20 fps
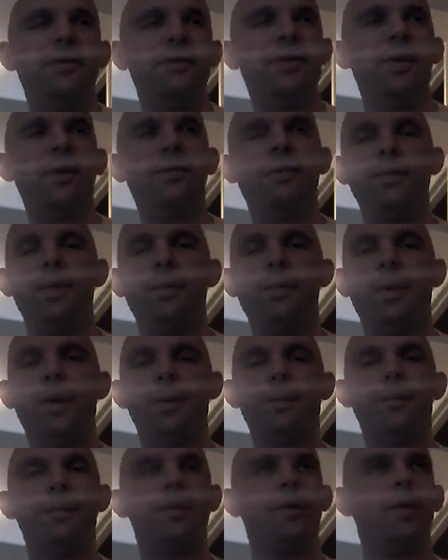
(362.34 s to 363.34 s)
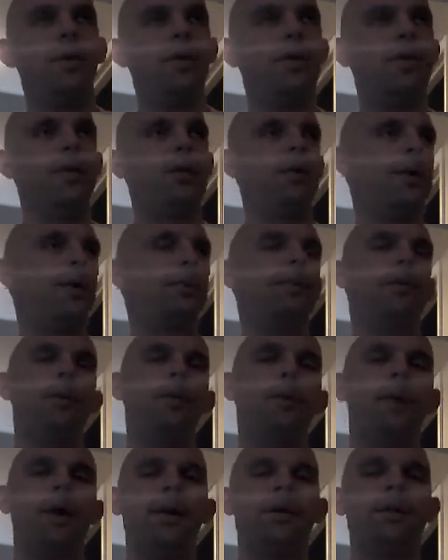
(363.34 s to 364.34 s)
to the very bottom, or wherever you
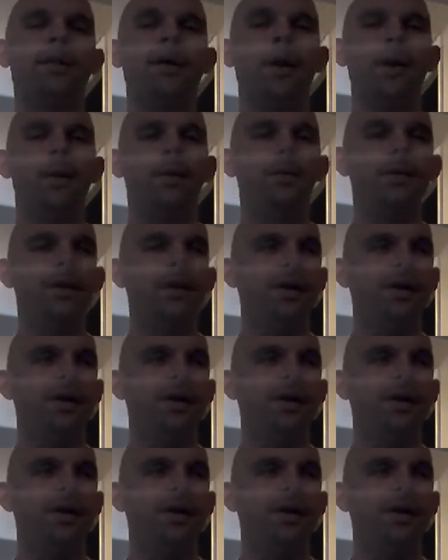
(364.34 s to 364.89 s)
want it to go.